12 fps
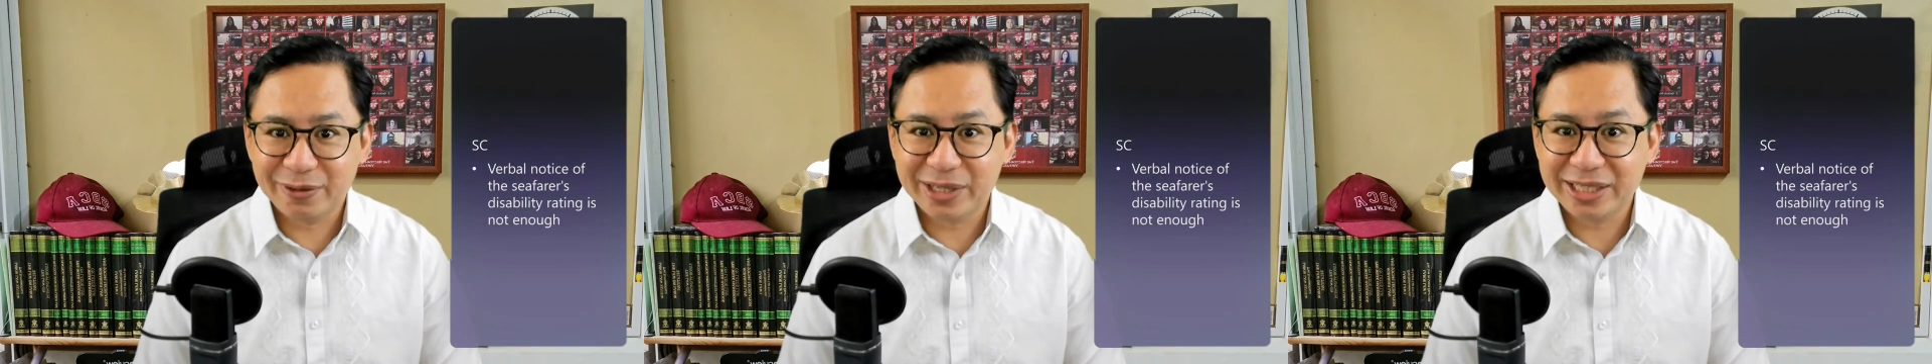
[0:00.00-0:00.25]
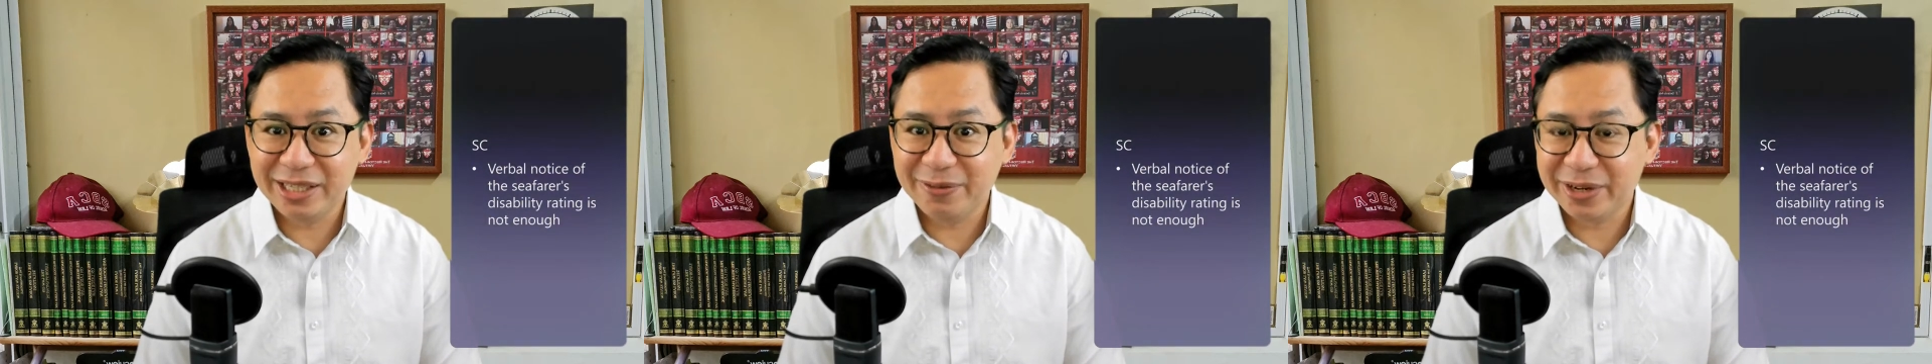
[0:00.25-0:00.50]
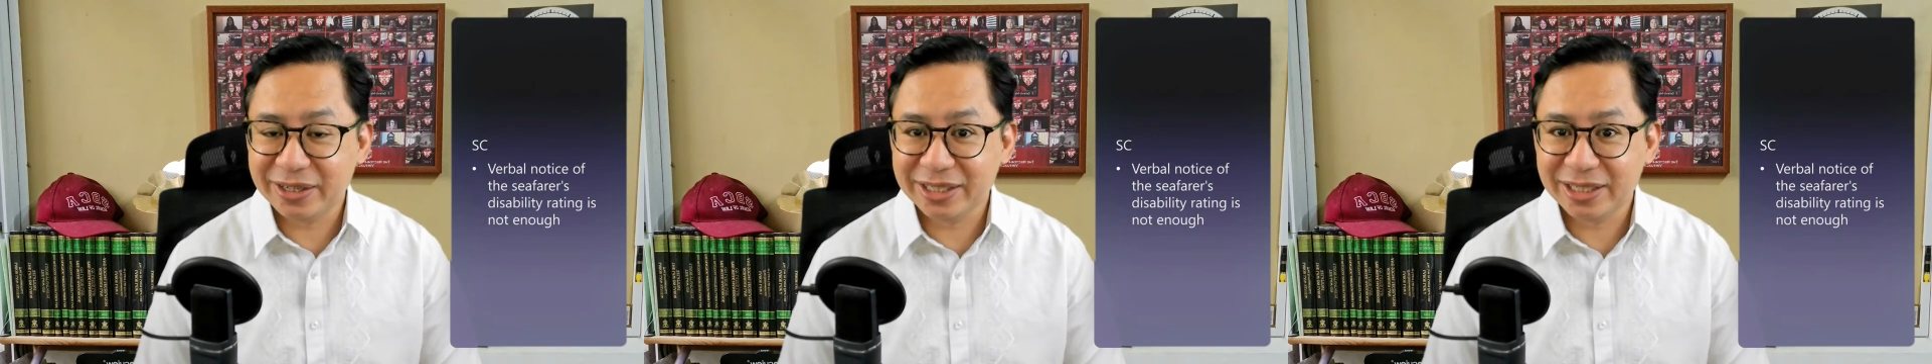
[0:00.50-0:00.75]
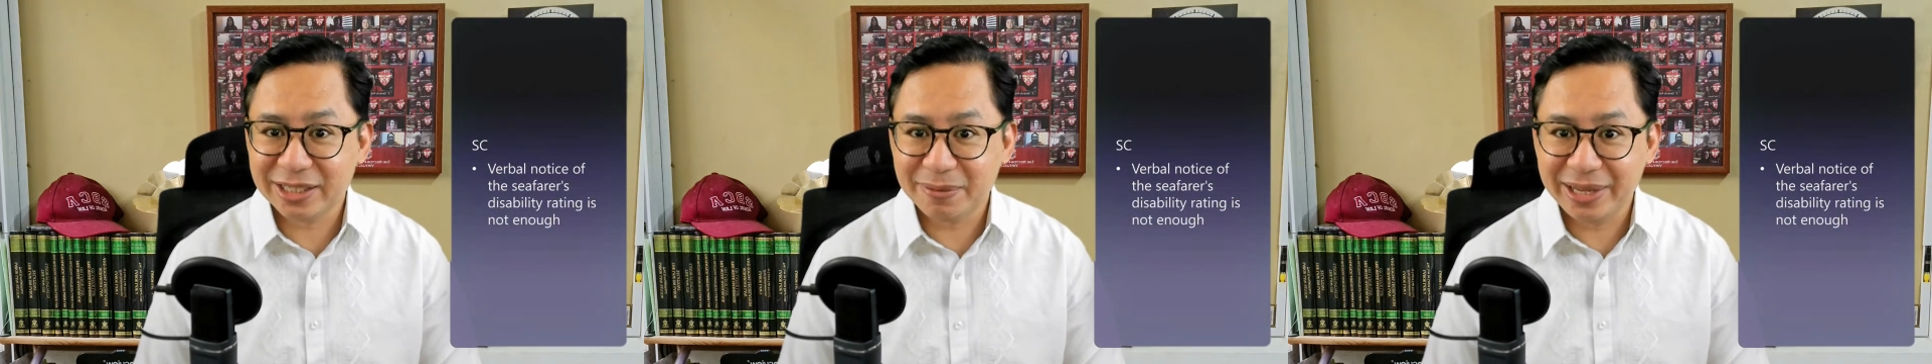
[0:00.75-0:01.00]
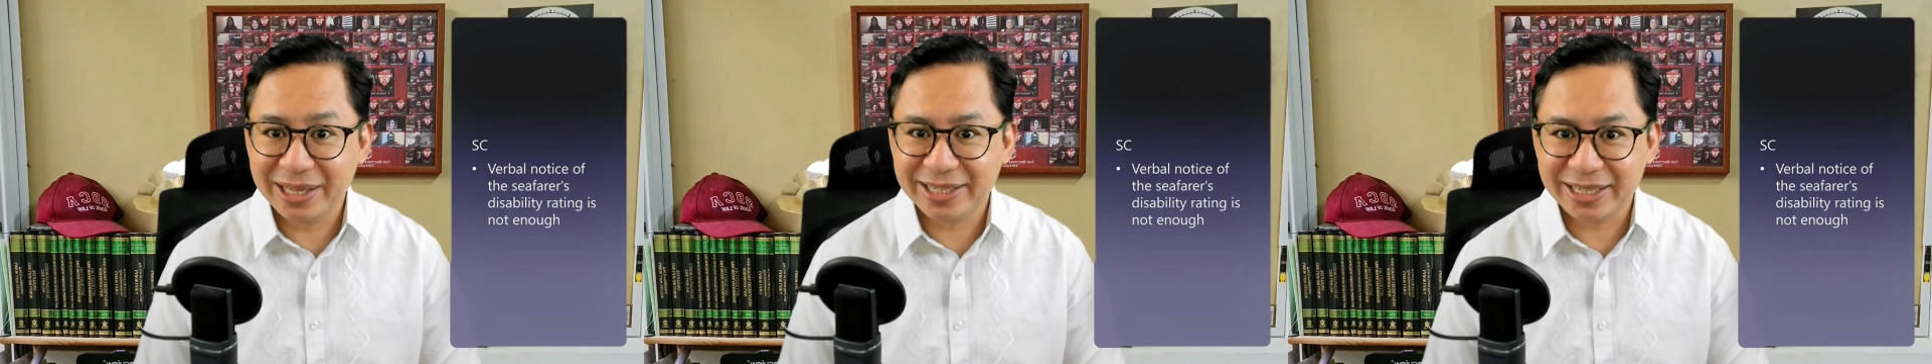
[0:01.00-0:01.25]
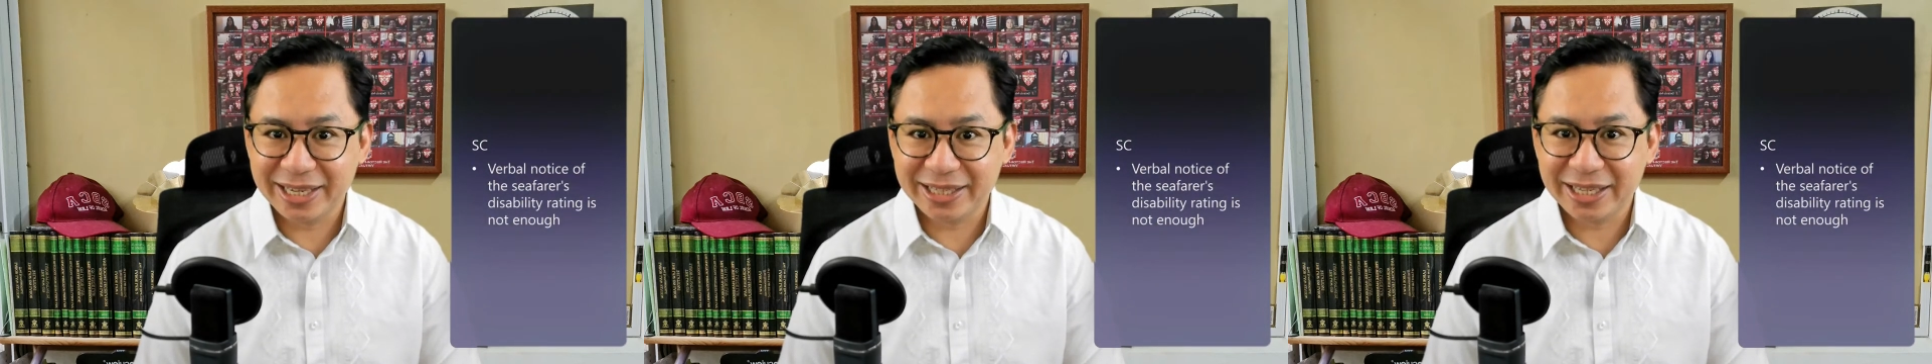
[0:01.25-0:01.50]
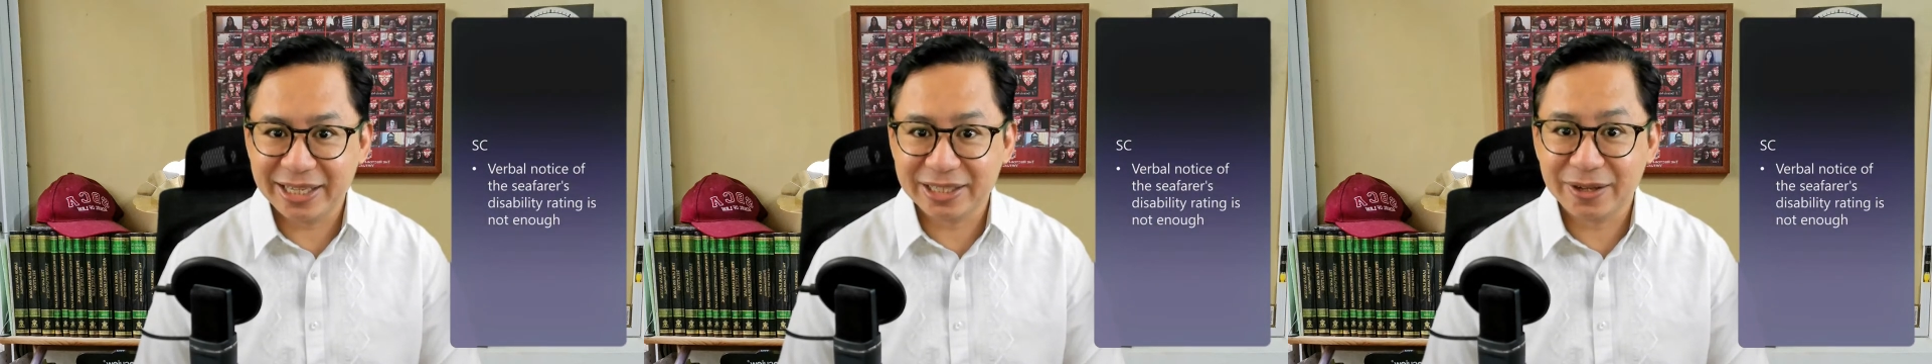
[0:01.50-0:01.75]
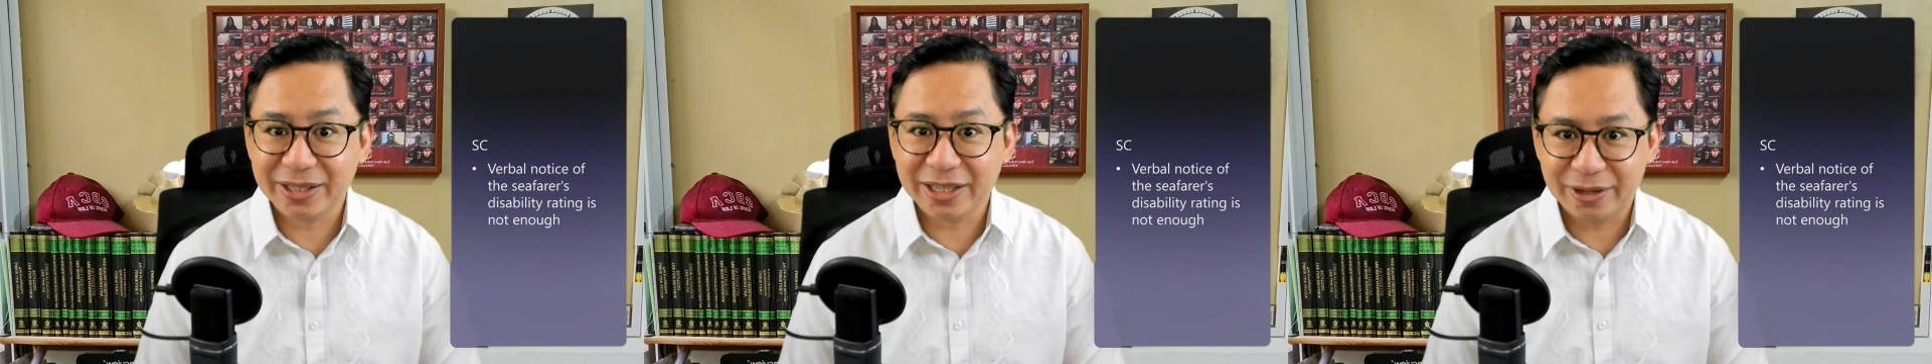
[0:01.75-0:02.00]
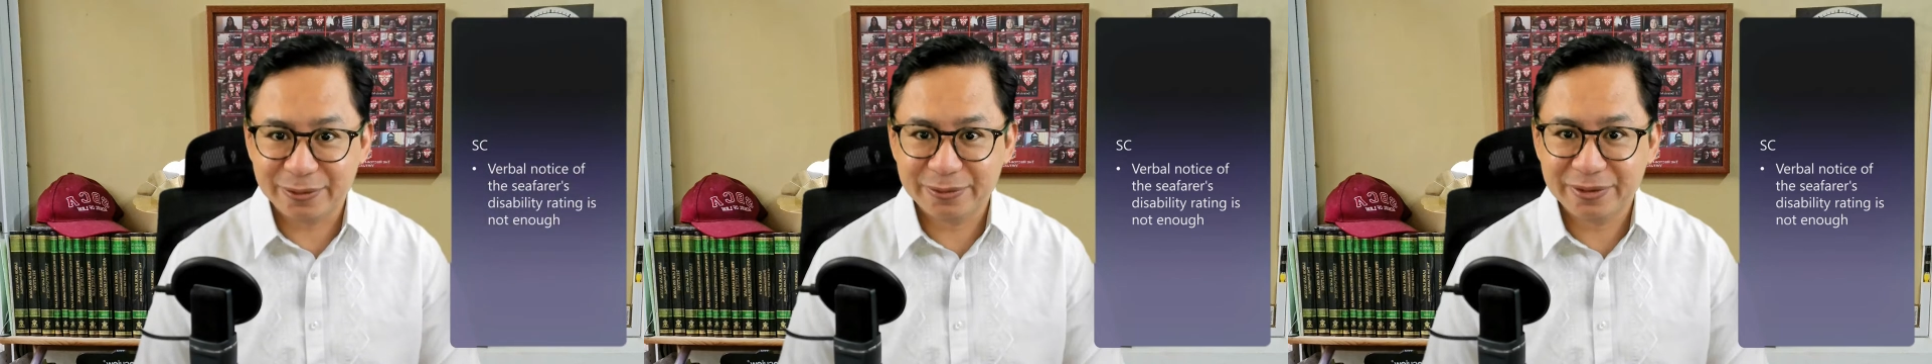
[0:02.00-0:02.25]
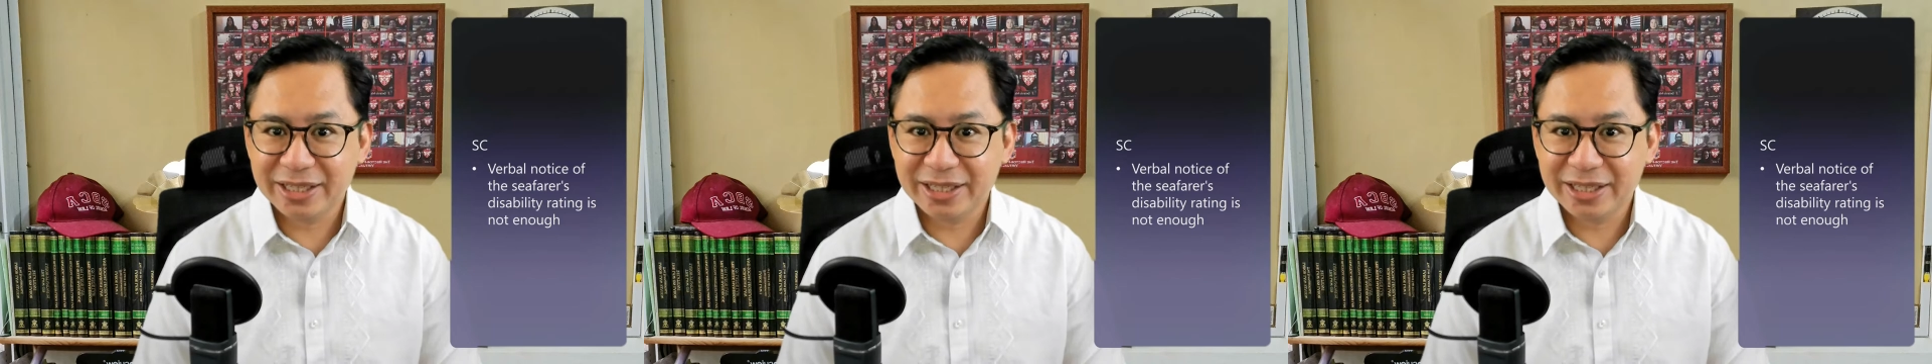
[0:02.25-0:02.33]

of the seafarer's disability rating is not enough.